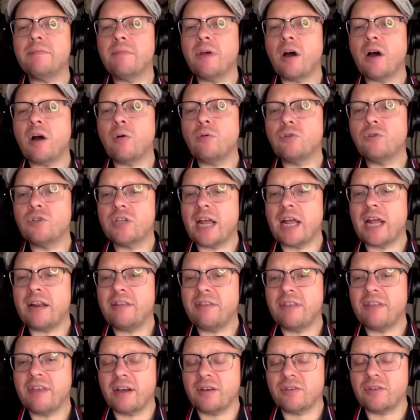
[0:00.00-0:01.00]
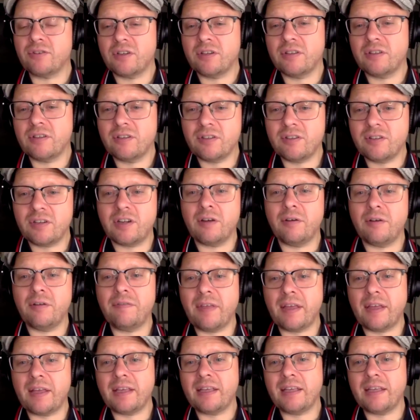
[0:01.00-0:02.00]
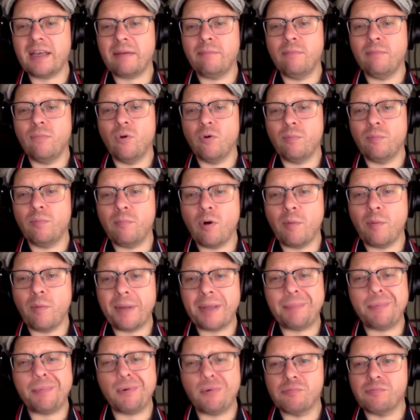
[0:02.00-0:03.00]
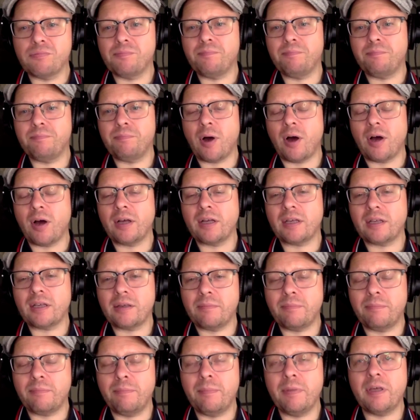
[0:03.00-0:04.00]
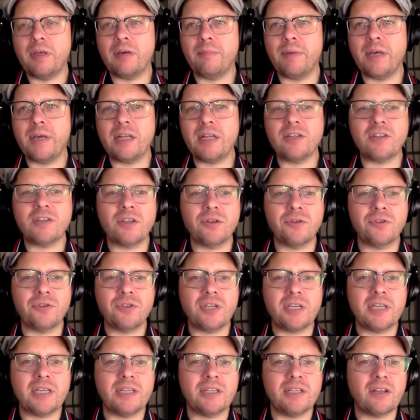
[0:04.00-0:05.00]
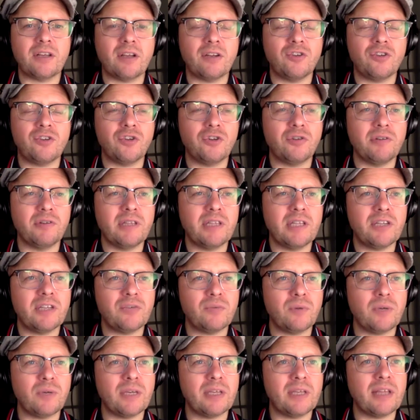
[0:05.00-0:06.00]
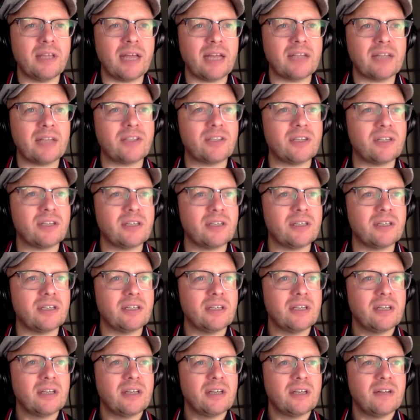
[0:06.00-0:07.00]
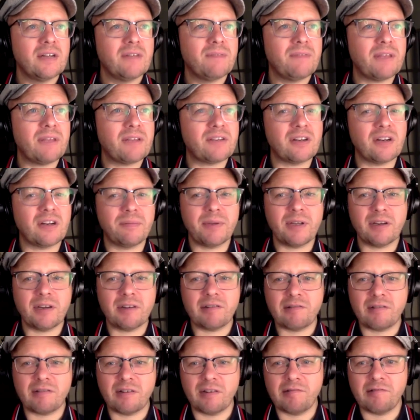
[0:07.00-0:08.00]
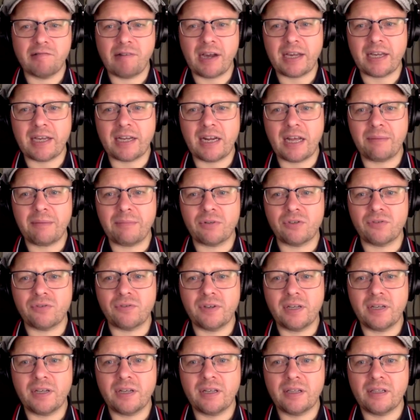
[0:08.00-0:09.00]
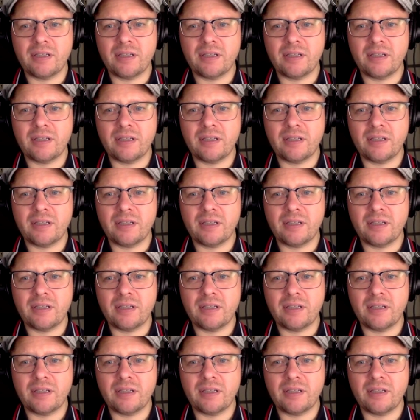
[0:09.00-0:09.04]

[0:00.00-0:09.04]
that holds 10,000, if they can get more people committing to those tickets during this week, that's going to be a cracking atmosphere.